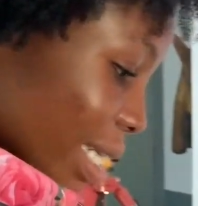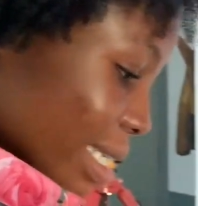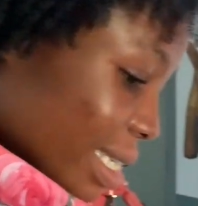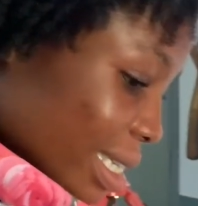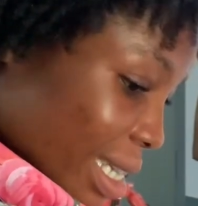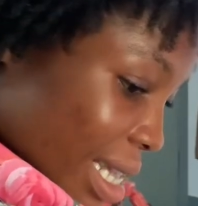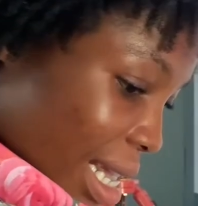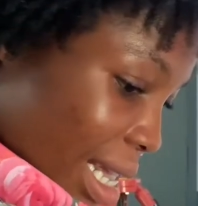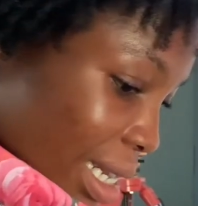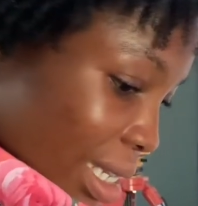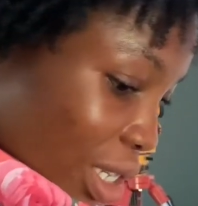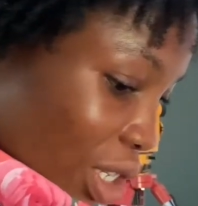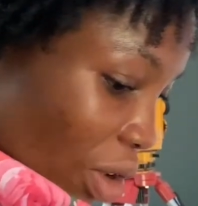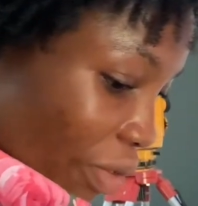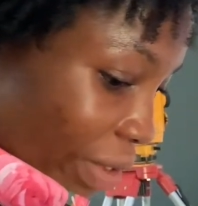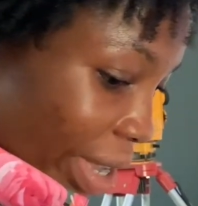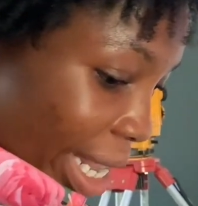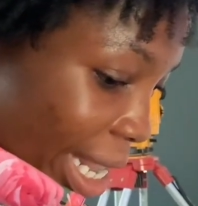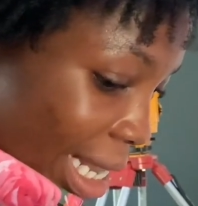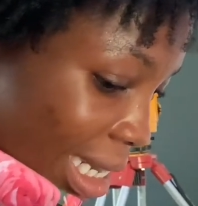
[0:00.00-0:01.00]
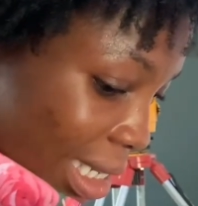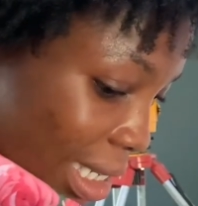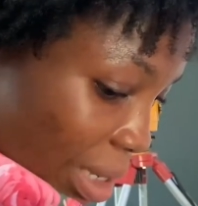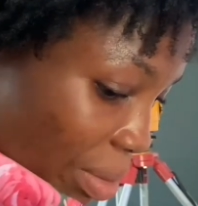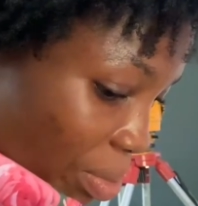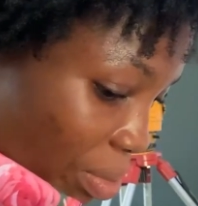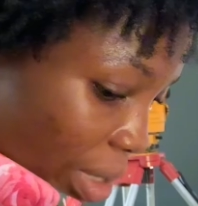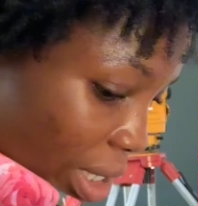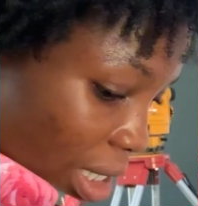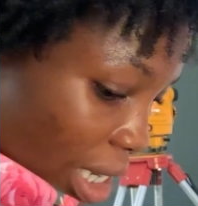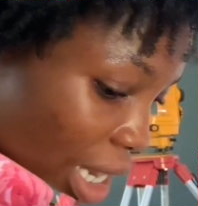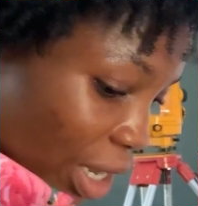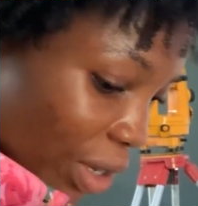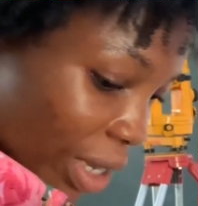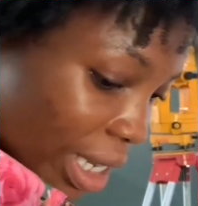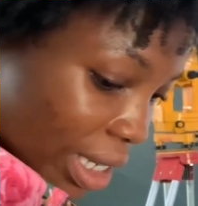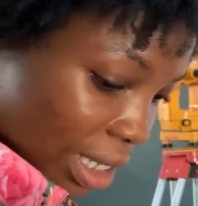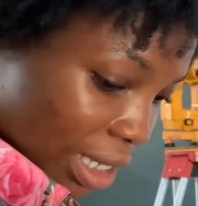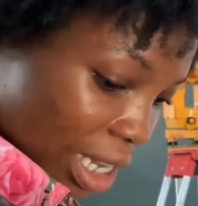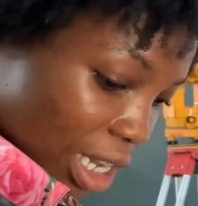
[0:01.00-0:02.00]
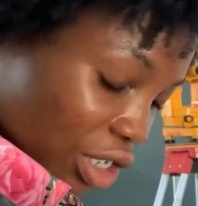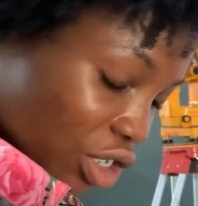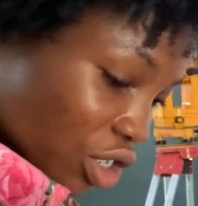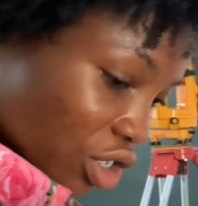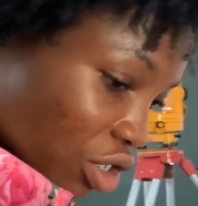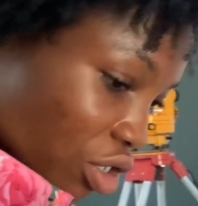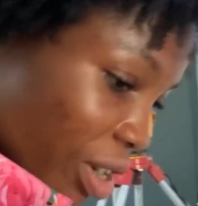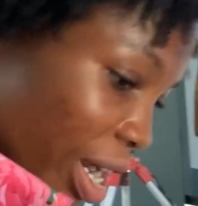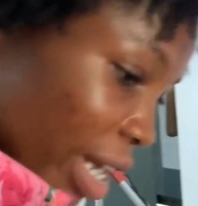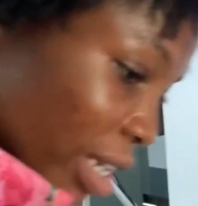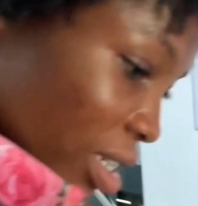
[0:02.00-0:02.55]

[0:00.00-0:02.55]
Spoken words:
see a surveyor's tape measure, you can see a tread,